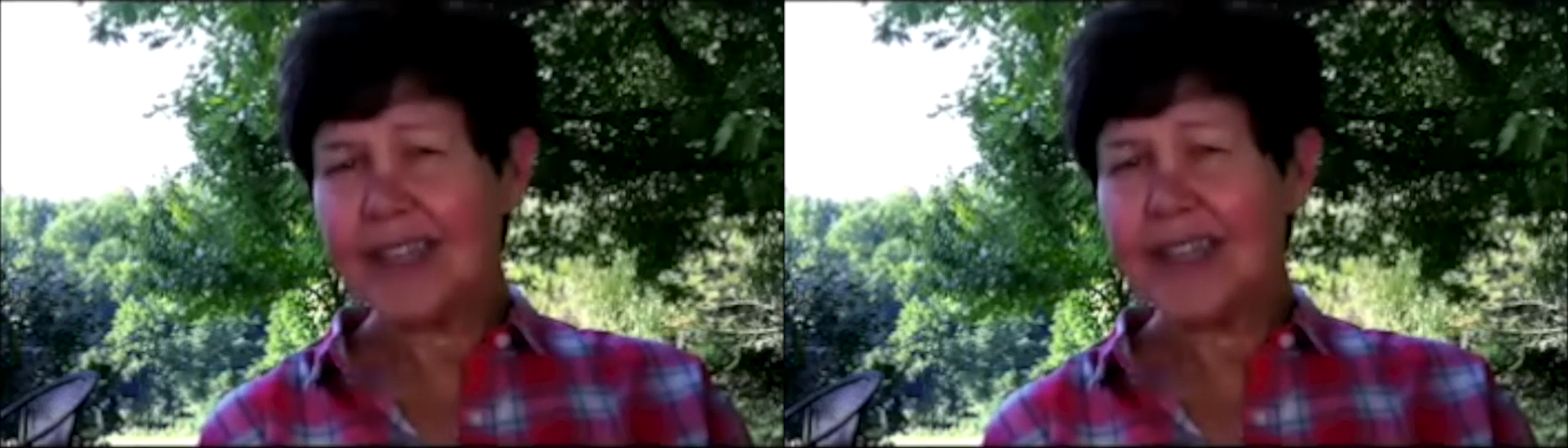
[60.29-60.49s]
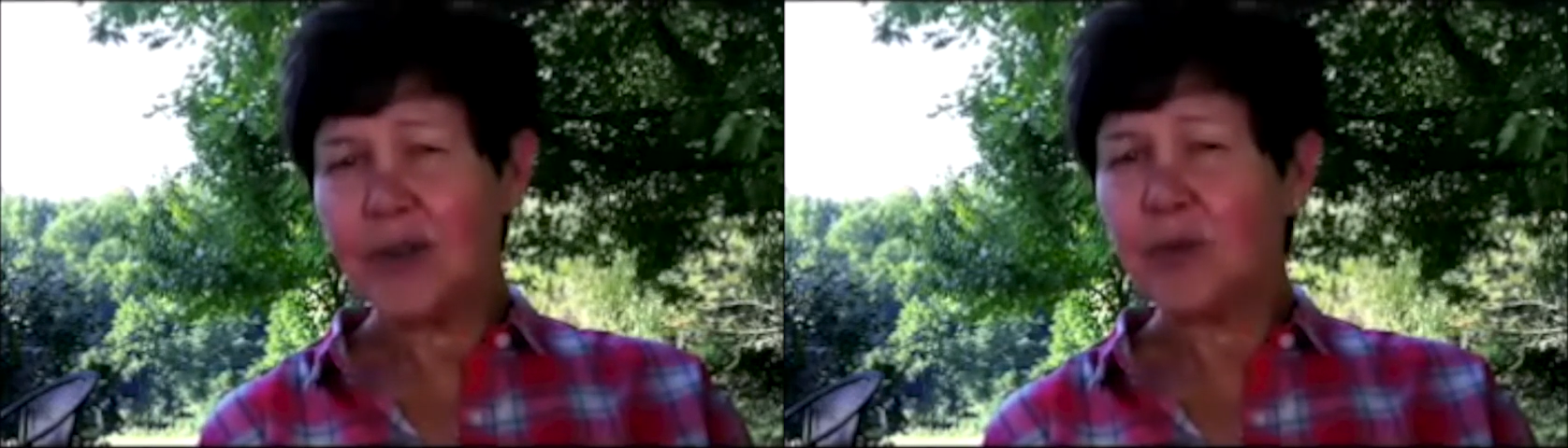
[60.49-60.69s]

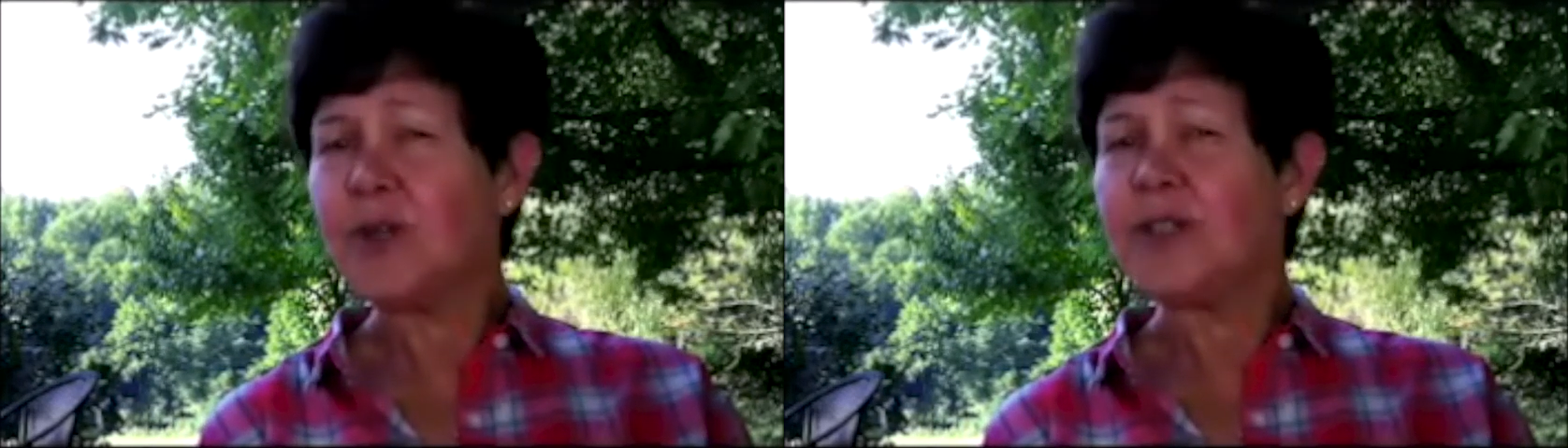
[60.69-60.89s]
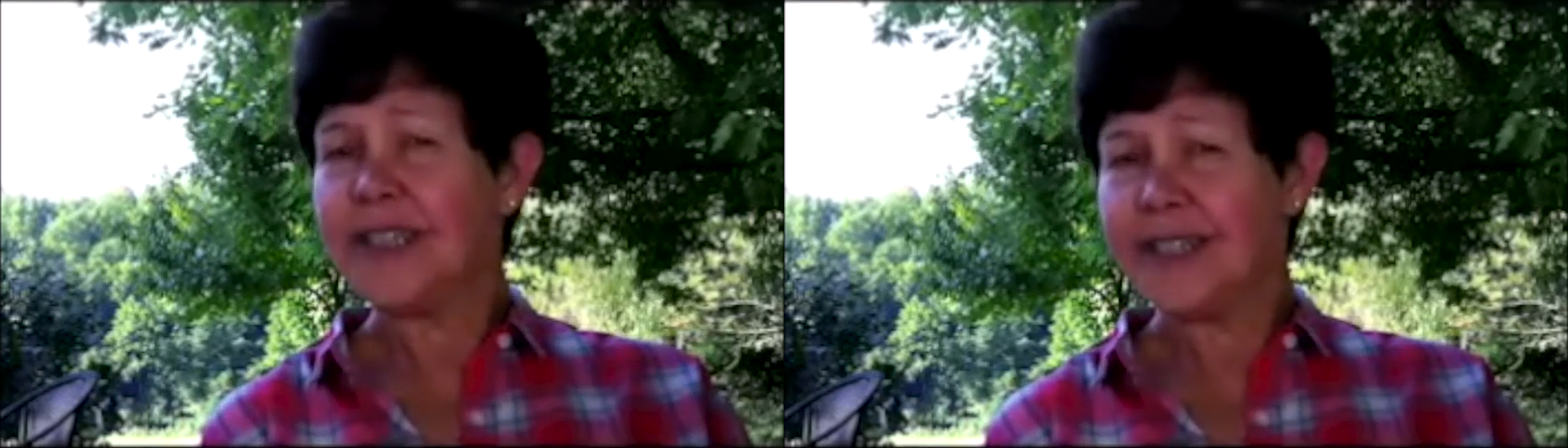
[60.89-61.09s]
The
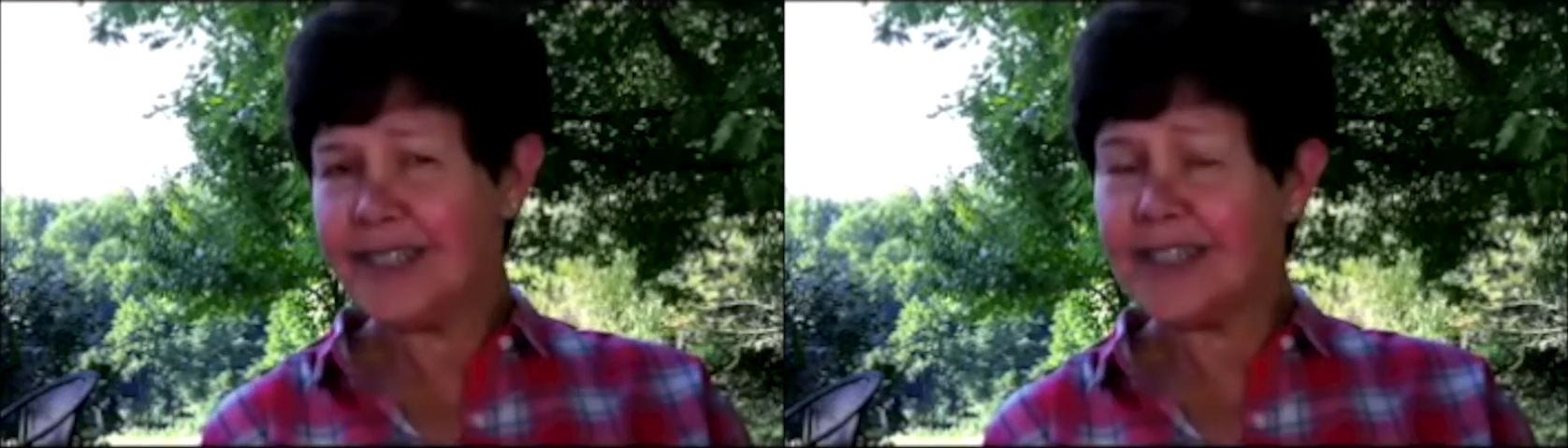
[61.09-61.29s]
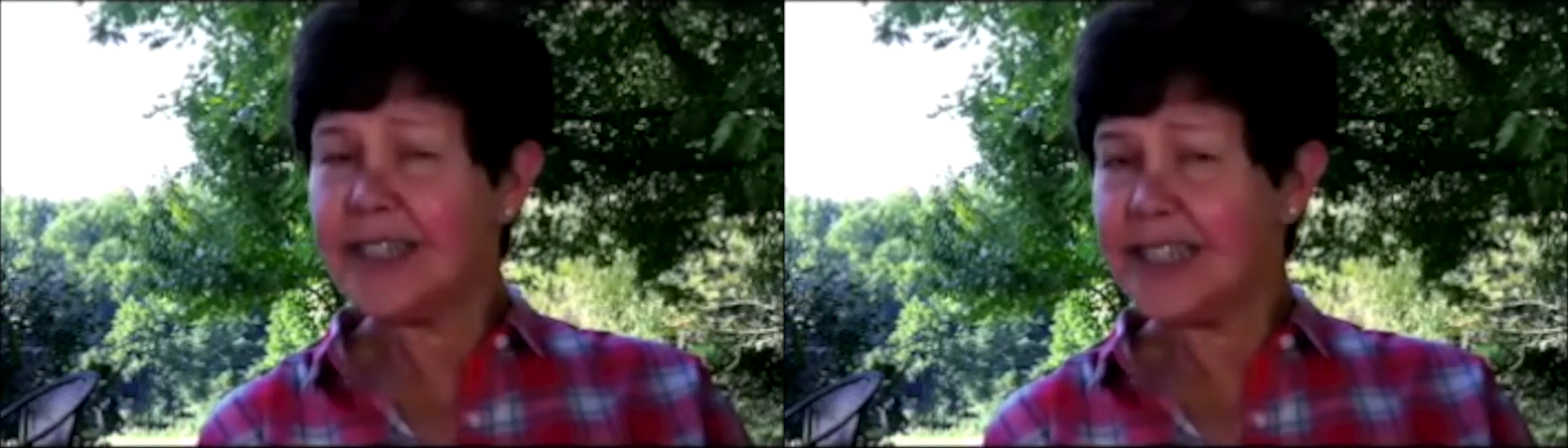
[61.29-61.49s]
world
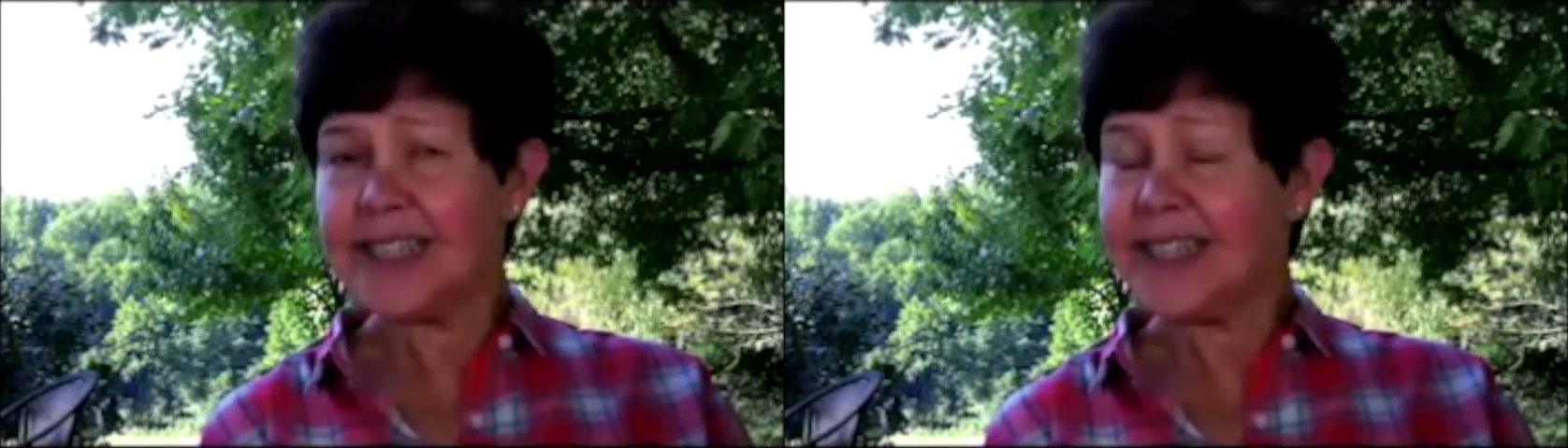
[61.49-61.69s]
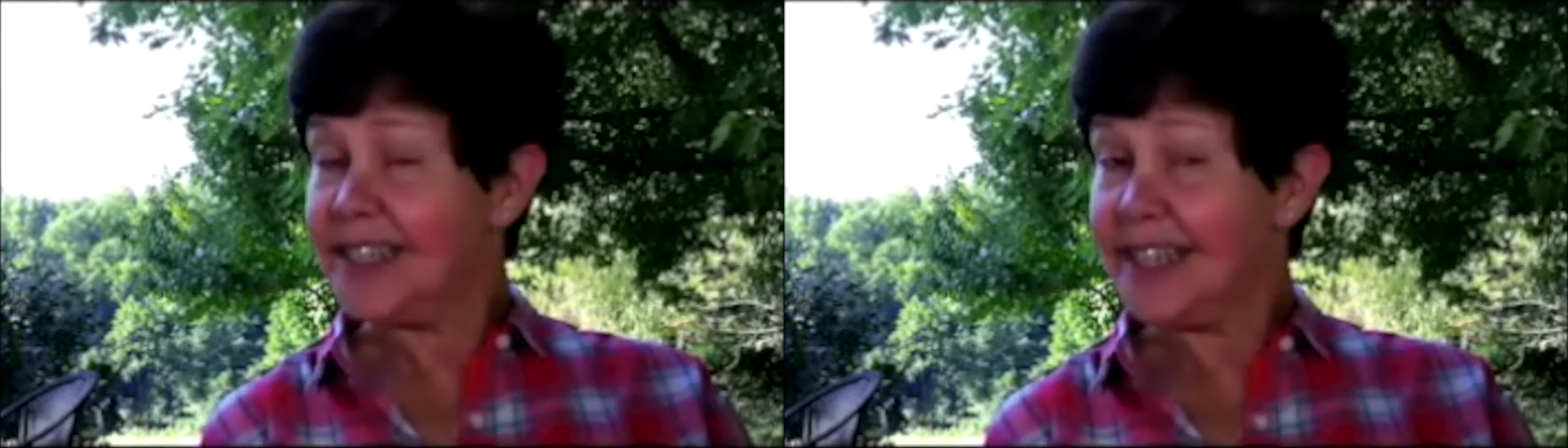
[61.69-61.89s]
doesn't,
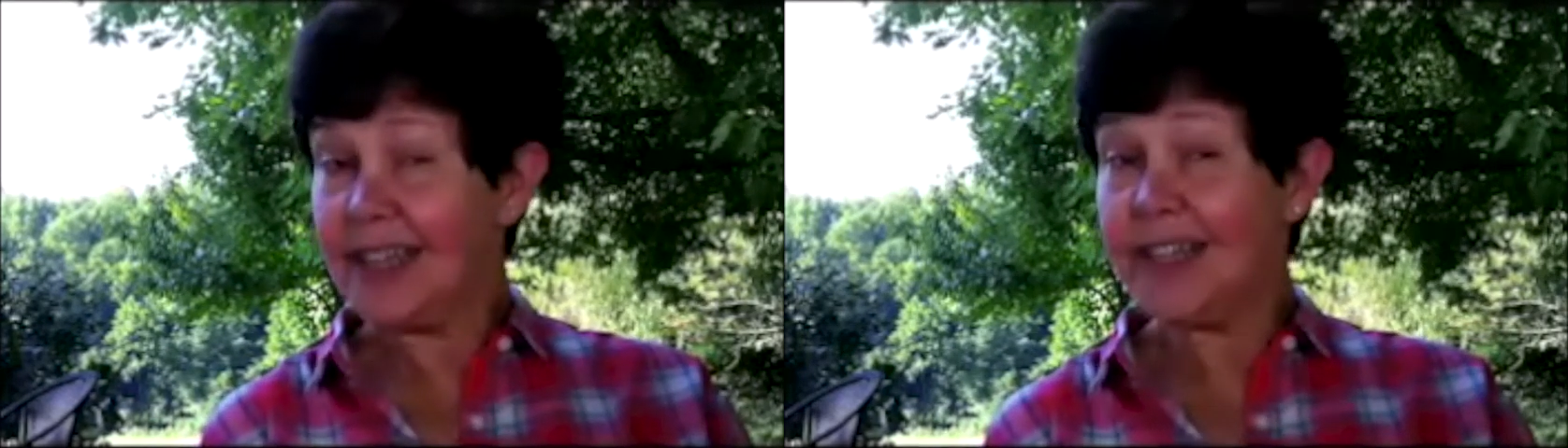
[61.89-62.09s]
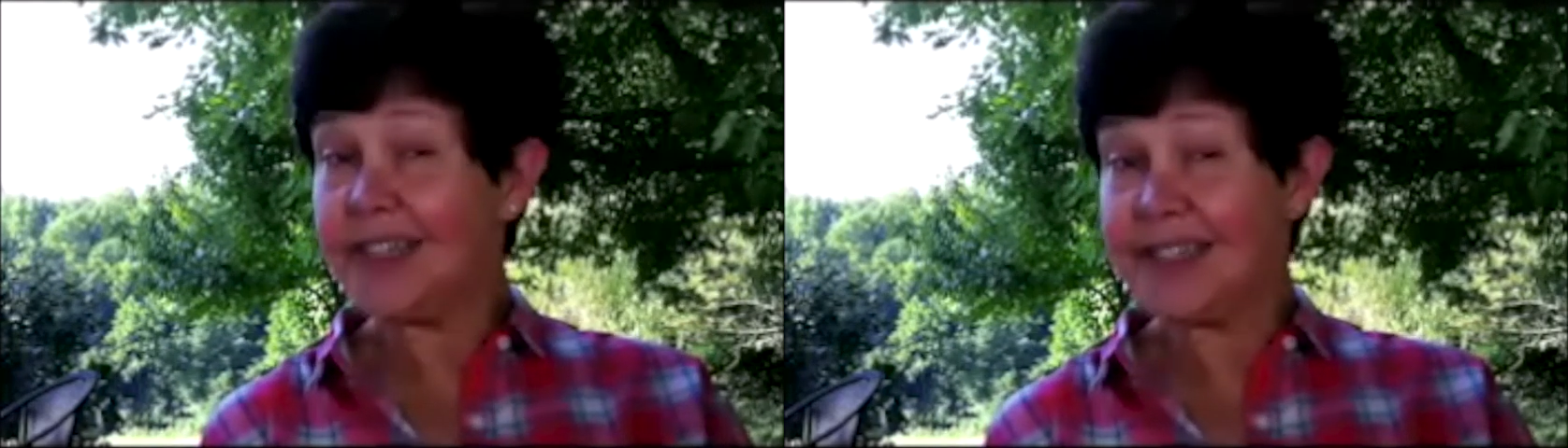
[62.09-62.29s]
doesn't tell
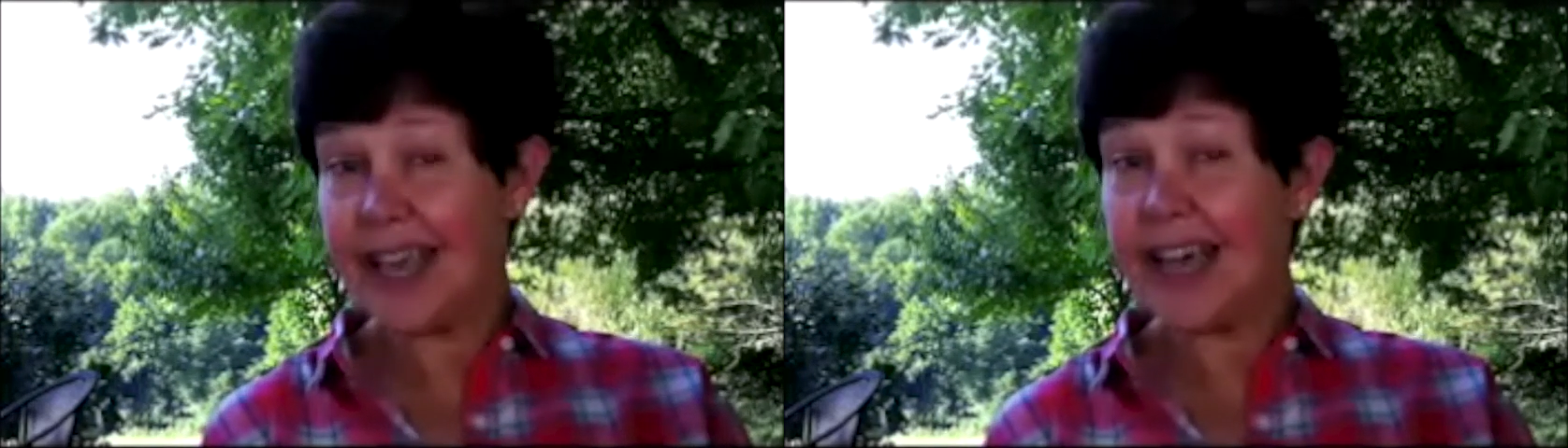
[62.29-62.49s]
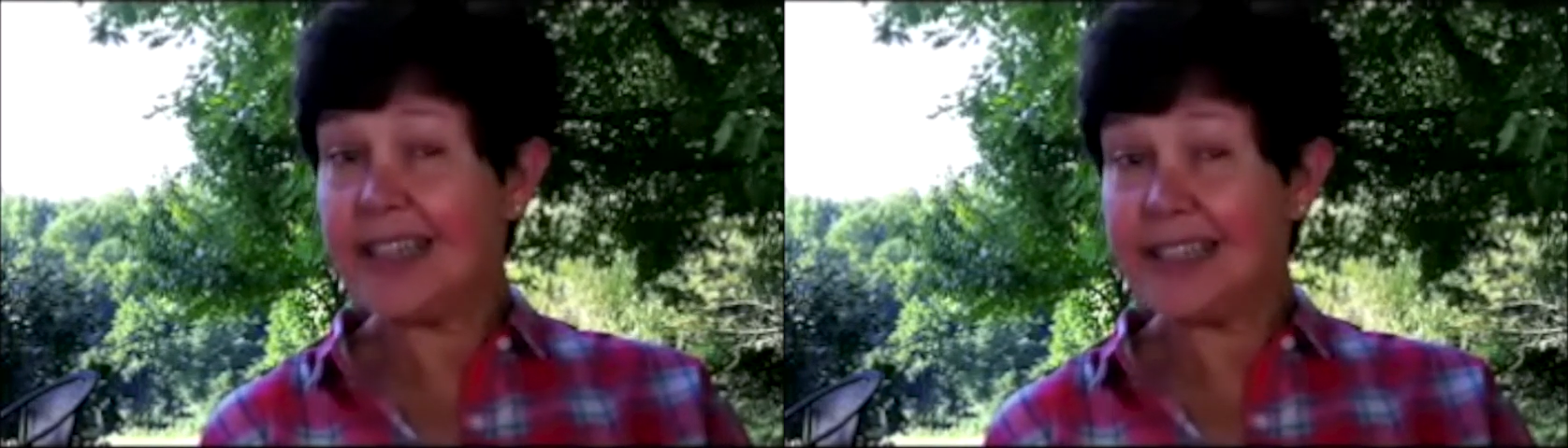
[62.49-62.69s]
us
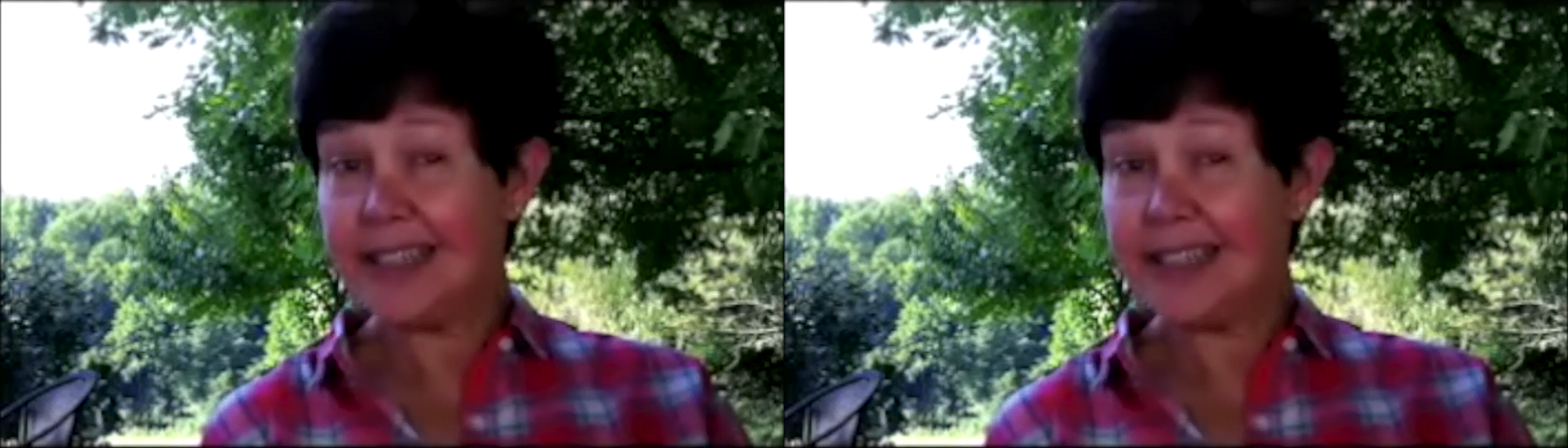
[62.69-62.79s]
that.